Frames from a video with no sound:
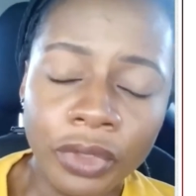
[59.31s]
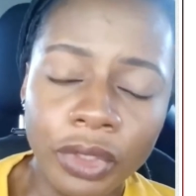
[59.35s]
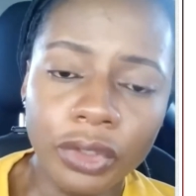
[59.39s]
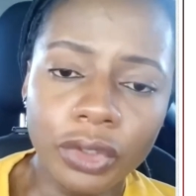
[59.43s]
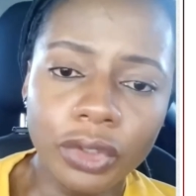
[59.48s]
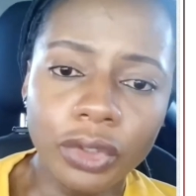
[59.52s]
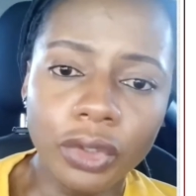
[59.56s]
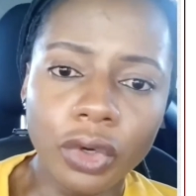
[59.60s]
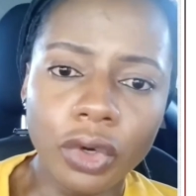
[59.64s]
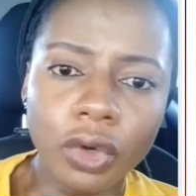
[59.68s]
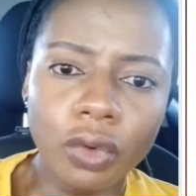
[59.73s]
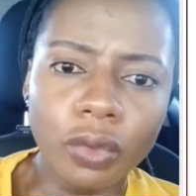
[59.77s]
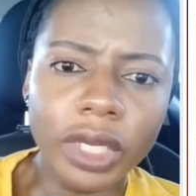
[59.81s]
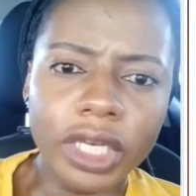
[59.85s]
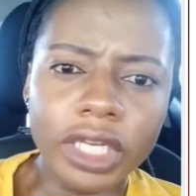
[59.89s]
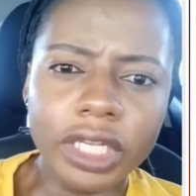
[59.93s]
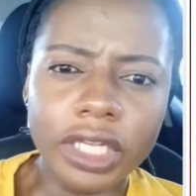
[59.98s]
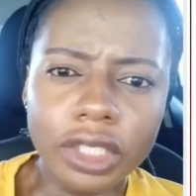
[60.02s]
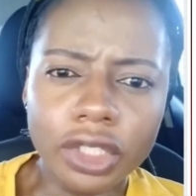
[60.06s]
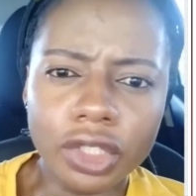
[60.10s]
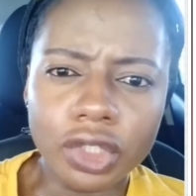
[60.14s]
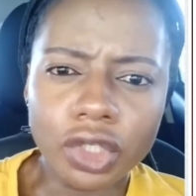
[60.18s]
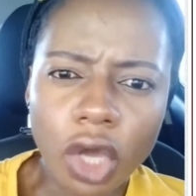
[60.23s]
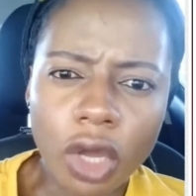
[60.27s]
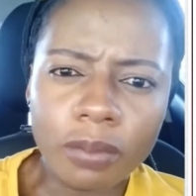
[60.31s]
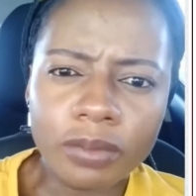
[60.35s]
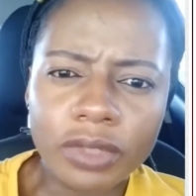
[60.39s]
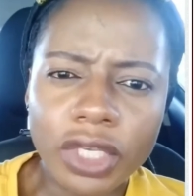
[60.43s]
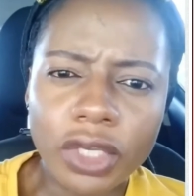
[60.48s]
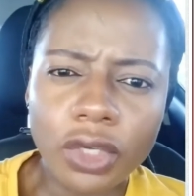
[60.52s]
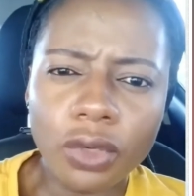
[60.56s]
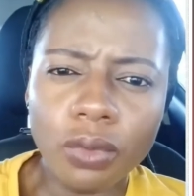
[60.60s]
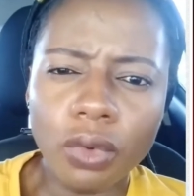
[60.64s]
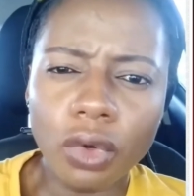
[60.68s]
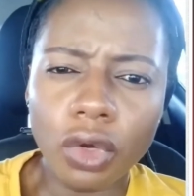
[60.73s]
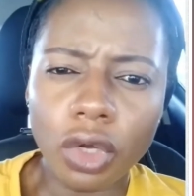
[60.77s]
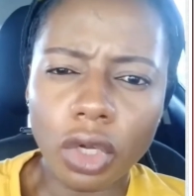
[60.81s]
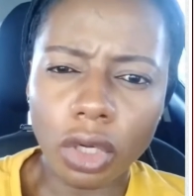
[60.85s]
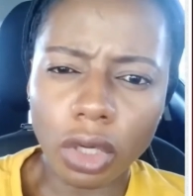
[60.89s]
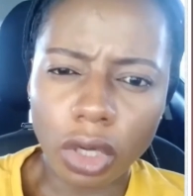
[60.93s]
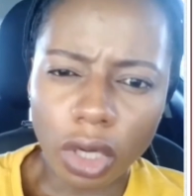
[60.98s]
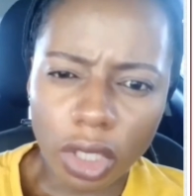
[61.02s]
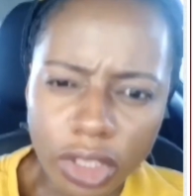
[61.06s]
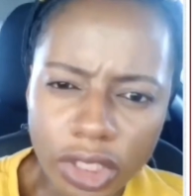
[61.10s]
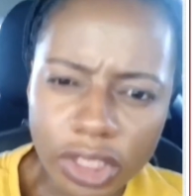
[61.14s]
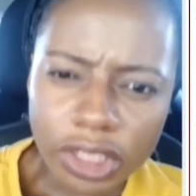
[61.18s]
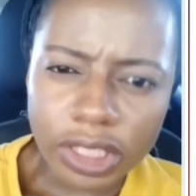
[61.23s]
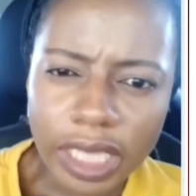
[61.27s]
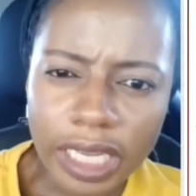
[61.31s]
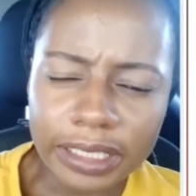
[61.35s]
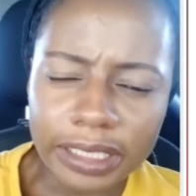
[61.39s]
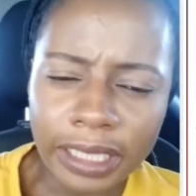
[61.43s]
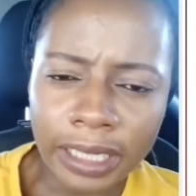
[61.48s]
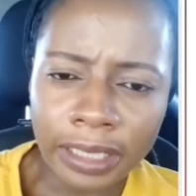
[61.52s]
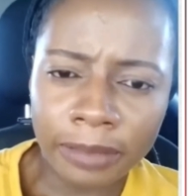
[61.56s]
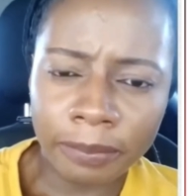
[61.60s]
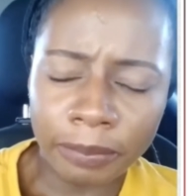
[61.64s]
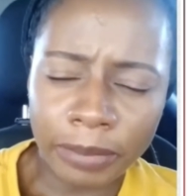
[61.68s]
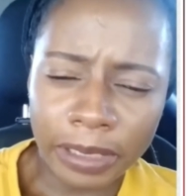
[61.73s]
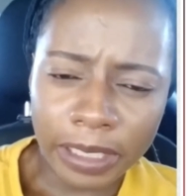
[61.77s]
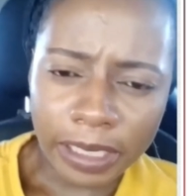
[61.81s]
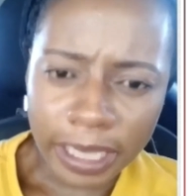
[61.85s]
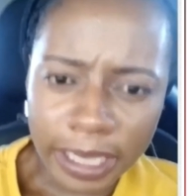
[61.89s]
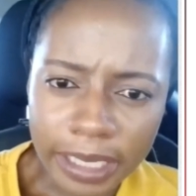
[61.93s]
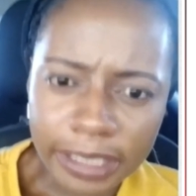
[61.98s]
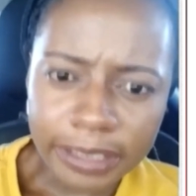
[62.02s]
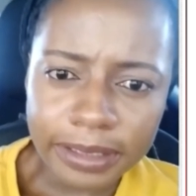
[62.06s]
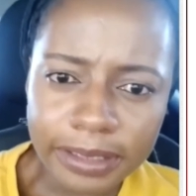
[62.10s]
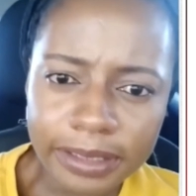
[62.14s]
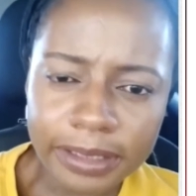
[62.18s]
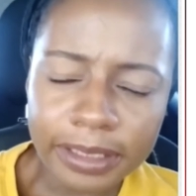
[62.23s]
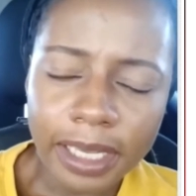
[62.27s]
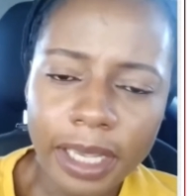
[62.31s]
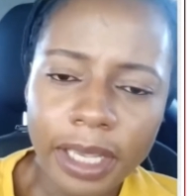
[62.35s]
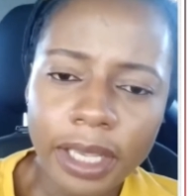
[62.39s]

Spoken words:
When he jumps, he will clutch that place.